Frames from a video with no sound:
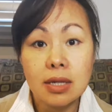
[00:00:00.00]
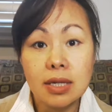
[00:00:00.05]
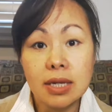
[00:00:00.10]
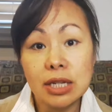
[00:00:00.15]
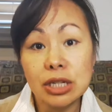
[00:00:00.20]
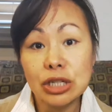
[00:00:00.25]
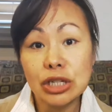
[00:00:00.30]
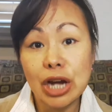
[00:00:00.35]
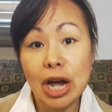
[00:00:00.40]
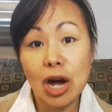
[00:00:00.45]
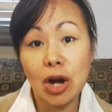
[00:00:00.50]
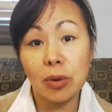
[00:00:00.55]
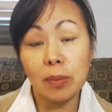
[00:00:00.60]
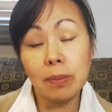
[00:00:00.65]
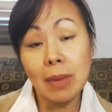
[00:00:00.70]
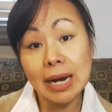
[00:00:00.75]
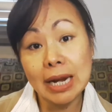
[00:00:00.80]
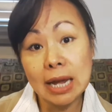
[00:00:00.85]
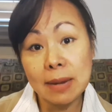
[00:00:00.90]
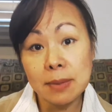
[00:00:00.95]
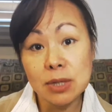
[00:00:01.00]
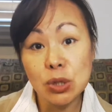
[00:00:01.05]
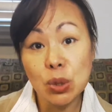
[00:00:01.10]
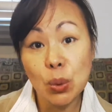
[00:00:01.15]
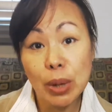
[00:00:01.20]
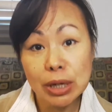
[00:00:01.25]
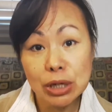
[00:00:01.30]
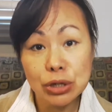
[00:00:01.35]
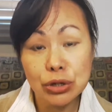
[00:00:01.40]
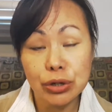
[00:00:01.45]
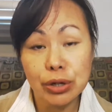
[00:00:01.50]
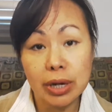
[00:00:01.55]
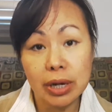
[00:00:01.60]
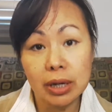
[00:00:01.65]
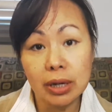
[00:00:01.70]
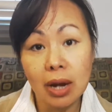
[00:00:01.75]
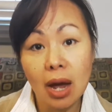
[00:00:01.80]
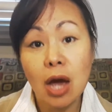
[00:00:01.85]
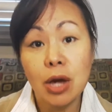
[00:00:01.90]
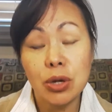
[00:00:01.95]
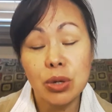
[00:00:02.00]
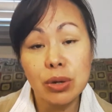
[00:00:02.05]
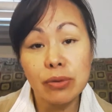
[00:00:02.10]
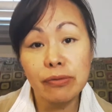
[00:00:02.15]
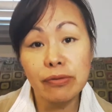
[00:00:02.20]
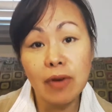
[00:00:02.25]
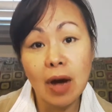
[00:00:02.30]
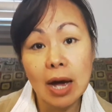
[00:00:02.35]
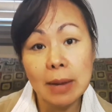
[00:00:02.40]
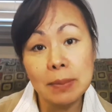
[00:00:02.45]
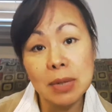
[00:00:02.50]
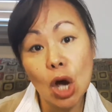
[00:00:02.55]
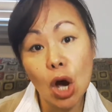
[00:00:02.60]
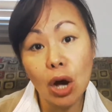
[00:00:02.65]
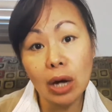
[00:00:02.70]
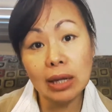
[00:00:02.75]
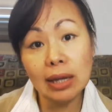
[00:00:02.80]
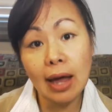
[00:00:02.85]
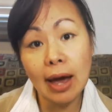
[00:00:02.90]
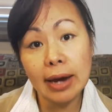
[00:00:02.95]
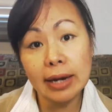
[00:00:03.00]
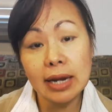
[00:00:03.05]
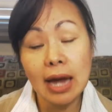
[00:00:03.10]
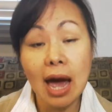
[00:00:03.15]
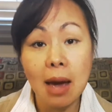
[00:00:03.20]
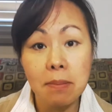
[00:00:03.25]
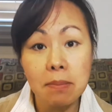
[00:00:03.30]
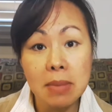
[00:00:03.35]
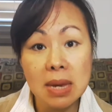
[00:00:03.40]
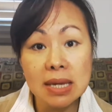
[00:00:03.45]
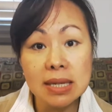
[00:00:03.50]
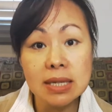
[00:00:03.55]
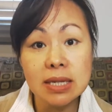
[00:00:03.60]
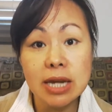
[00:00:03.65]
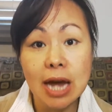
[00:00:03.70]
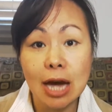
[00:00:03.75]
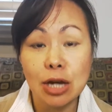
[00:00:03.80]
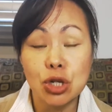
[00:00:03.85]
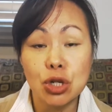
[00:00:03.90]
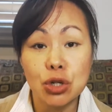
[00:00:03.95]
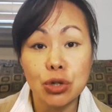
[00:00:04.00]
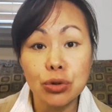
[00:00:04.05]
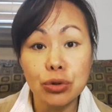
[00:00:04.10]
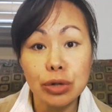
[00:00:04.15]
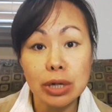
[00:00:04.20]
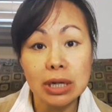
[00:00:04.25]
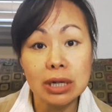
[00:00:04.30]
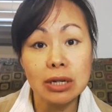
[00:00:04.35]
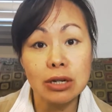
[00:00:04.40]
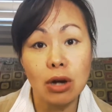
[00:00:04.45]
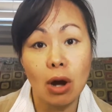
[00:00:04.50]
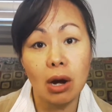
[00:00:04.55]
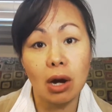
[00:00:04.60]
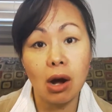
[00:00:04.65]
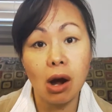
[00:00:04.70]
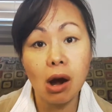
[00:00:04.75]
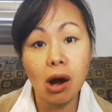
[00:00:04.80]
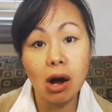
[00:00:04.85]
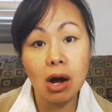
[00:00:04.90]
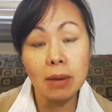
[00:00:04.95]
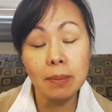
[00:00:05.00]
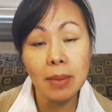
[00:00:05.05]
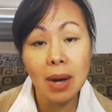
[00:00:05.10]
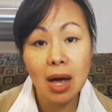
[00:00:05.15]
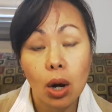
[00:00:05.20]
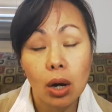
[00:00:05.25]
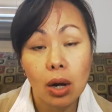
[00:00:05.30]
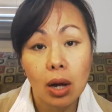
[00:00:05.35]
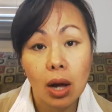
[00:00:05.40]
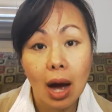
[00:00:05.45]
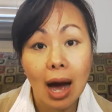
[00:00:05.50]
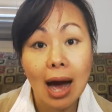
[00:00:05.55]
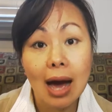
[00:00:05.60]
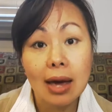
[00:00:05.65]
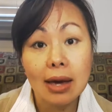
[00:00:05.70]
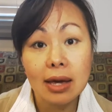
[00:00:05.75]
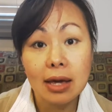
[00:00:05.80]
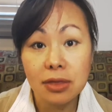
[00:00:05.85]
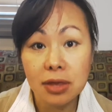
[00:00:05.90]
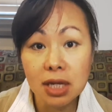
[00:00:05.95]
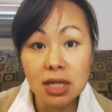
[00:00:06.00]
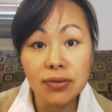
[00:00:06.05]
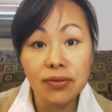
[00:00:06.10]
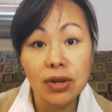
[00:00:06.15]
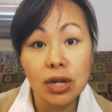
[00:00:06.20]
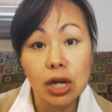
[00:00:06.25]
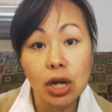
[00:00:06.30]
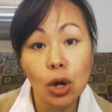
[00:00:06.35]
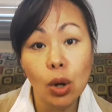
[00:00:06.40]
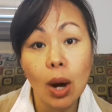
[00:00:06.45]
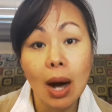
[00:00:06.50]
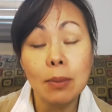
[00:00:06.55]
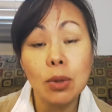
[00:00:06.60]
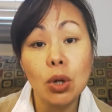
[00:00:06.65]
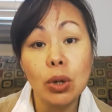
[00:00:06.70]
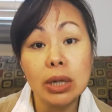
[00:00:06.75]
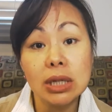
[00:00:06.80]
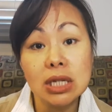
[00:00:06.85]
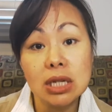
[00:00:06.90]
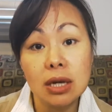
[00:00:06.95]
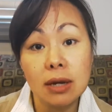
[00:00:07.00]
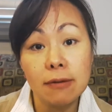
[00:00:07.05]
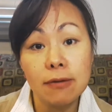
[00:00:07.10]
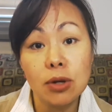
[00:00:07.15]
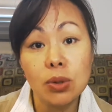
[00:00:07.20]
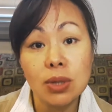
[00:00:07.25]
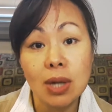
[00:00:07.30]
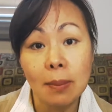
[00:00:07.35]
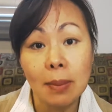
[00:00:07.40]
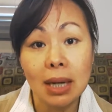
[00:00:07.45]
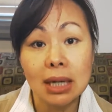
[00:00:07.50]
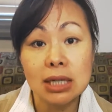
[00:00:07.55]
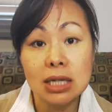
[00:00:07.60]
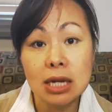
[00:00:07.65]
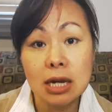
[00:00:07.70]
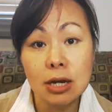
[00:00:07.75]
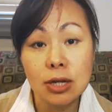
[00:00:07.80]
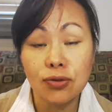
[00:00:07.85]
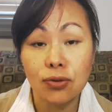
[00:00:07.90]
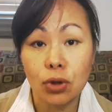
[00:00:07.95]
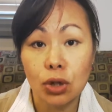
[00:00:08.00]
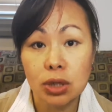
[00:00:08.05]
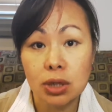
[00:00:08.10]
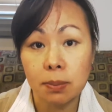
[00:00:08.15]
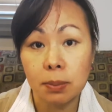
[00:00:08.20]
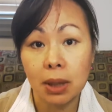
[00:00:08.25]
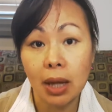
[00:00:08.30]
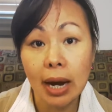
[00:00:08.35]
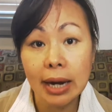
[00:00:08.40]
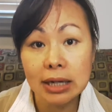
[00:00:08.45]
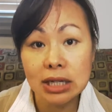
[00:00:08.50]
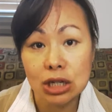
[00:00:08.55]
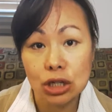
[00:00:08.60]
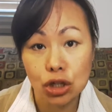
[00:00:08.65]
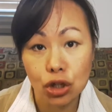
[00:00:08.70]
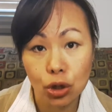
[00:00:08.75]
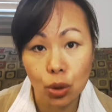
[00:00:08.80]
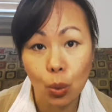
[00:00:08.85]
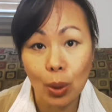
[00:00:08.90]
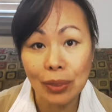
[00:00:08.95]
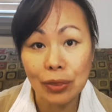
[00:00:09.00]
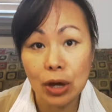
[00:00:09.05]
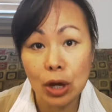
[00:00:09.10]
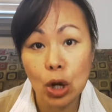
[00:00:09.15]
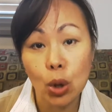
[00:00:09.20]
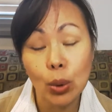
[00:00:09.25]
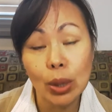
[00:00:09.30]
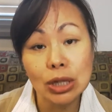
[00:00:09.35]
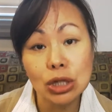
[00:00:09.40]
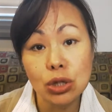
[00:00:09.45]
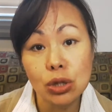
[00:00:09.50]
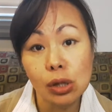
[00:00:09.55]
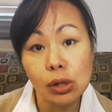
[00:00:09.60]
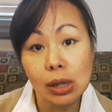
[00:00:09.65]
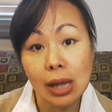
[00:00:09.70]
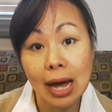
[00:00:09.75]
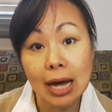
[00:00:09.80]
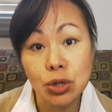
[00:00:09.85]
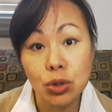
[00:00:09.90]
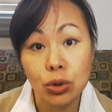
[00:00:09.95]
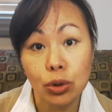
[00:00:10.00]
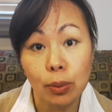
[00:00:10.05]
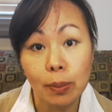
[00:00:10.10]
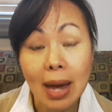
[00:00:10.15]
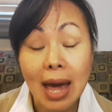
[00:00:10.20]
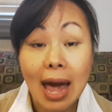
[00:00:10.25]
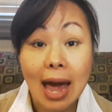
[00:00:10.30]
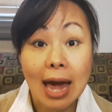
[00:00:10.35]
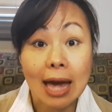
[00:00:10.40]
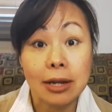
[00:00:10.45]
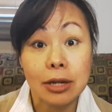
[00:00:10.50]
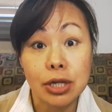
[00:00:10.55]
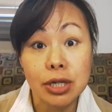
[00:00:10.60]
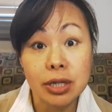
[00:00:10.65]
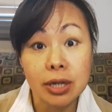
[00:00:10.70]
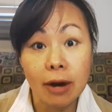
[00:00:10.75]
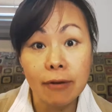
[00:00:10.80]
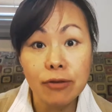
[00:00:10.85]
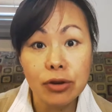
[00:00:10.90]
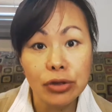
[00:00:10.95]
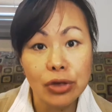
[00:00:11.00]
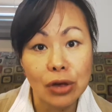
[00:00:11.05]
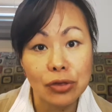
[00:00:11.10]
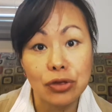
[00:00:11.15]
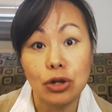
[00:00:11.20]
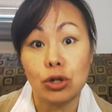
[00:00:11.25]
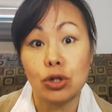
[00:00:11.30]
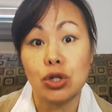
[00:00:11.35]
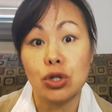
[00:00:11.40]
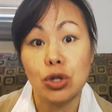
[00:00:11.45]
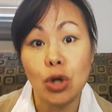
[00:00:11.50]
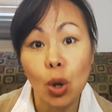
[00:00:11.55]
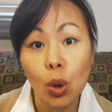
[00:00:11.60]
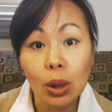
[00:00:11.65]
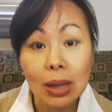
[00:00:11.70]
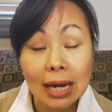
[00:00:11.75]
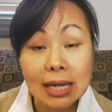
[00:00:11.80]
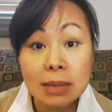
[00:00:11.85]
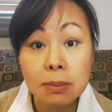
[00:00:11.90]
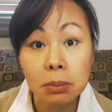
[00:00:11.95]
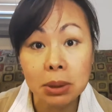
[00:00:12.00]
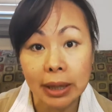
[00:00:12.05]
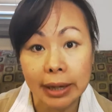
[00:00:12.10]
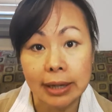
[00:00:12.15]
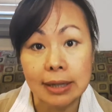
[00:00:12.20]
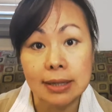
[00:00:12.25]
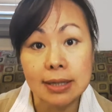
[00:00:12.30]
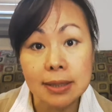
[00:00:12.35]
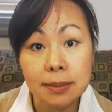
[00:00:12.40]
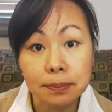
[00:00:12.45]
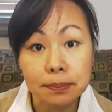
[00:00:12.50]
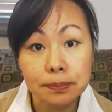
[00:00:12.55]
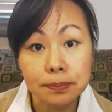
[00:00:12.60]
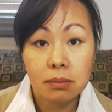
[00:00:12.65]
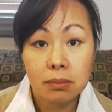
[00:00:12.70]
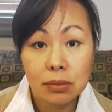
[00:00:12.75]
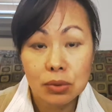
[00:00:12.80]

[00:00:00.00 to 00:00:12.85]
Xin chào, my name is Quinn Trin. You can find me online at miss-trin.com. In this video, I'm going to give you some ideas for a supply teacher when they go into the classroom and discover that there's no lesson plans.